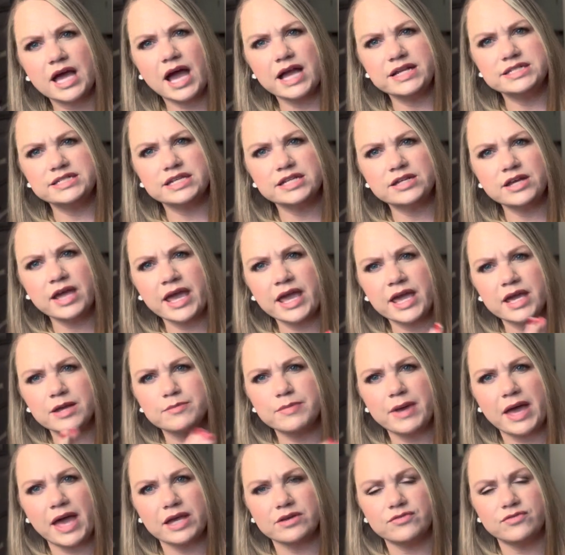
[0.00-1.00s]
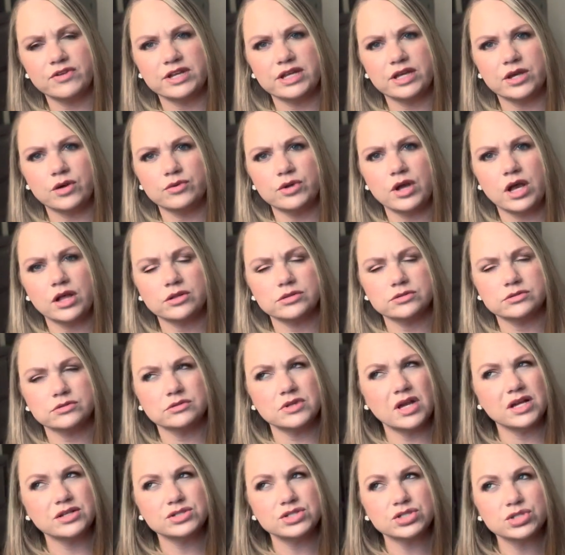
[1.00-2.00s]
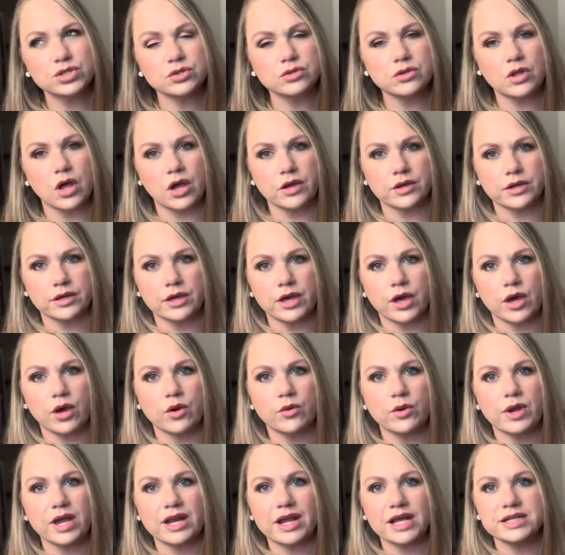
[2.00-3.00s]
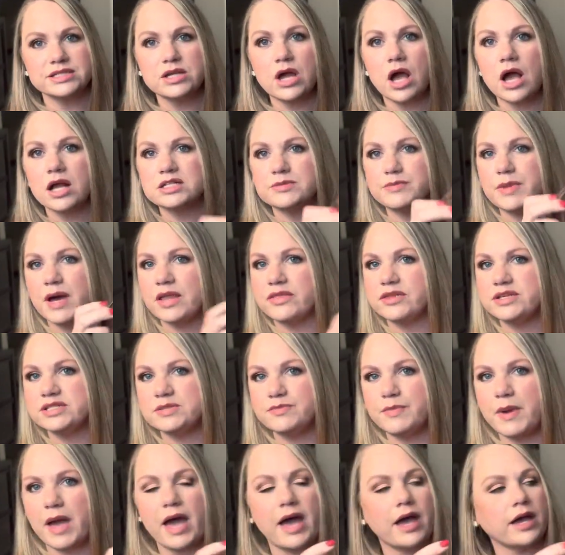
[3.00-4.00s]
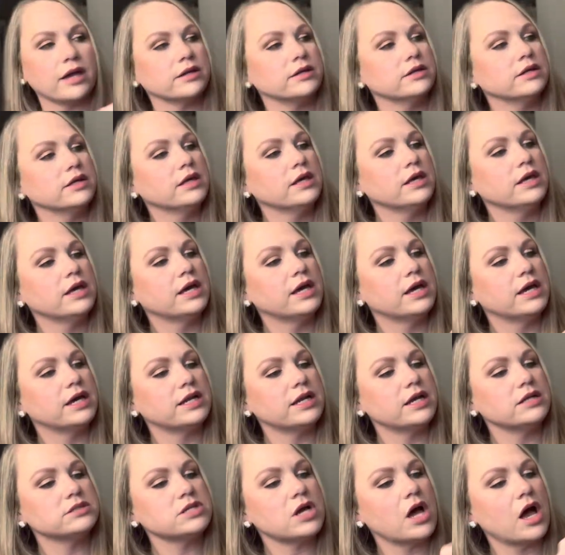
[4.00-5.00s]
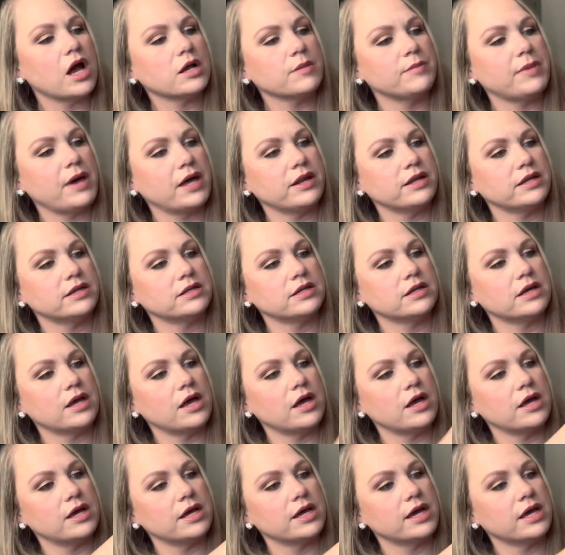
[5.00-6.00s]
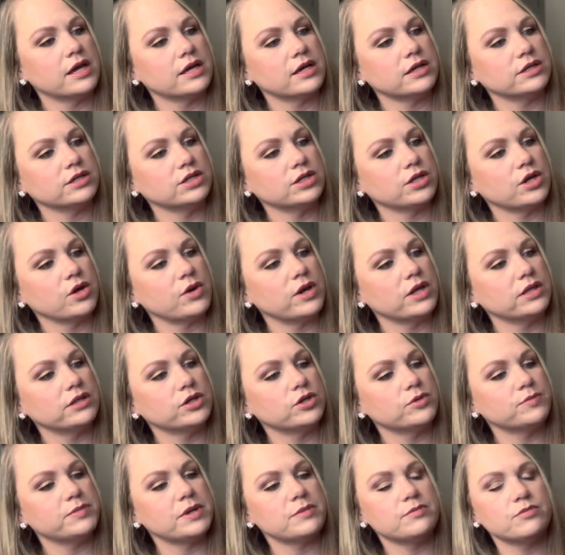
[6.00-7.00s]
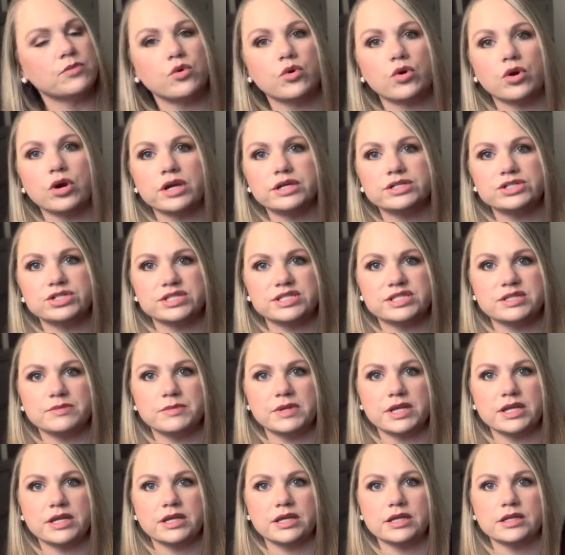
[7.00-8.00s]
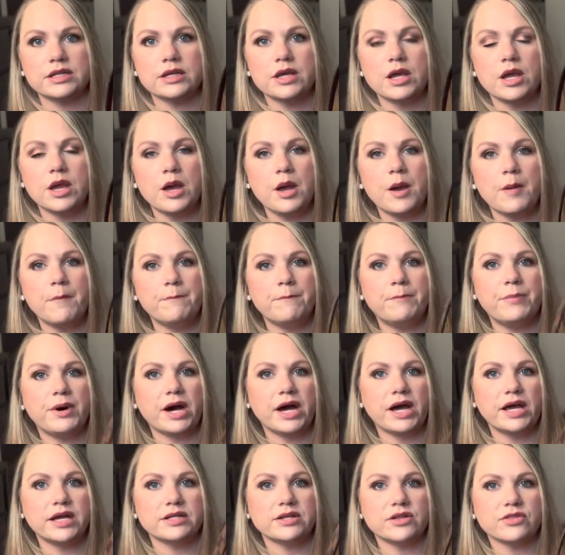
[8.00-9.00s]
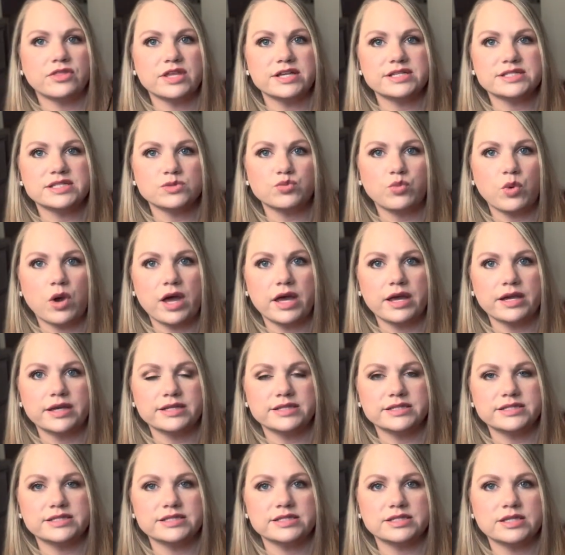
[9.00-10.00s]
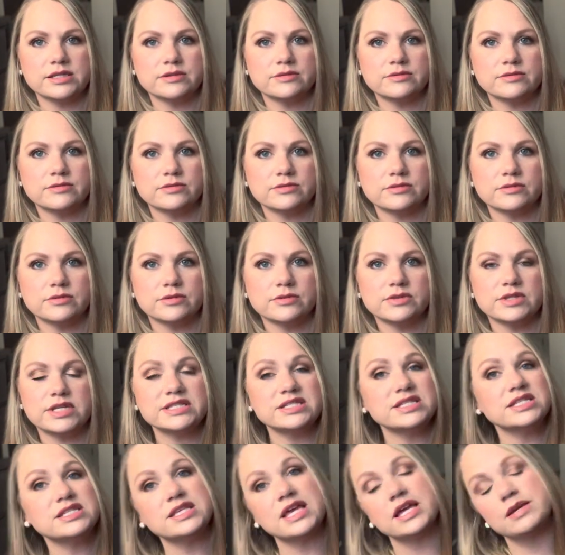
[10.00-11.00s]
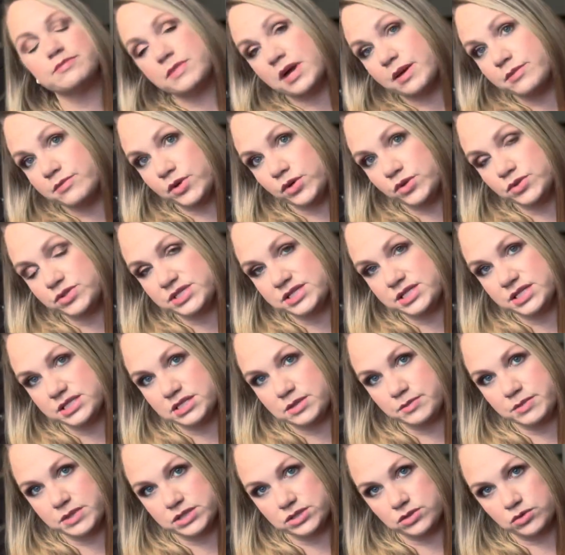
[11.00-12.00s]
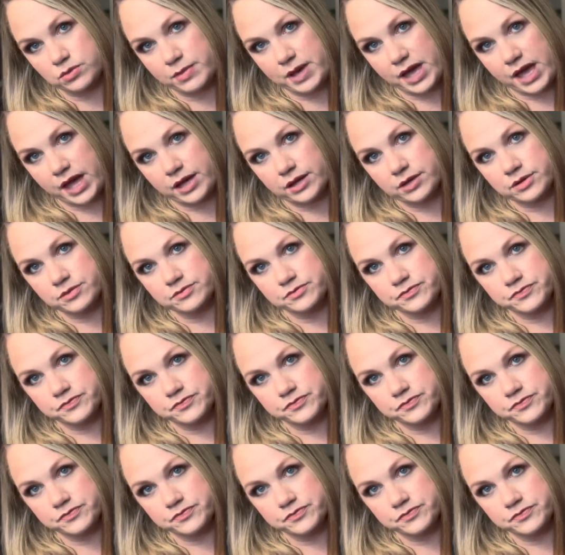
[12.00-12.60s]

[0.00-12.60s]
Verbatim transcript: I did a handbag video not, not too long ago, and I talked about this bag, and I'll talk about it, uh, you know, a little bit more in just a minute. But this was, this is like my most sentimental bag.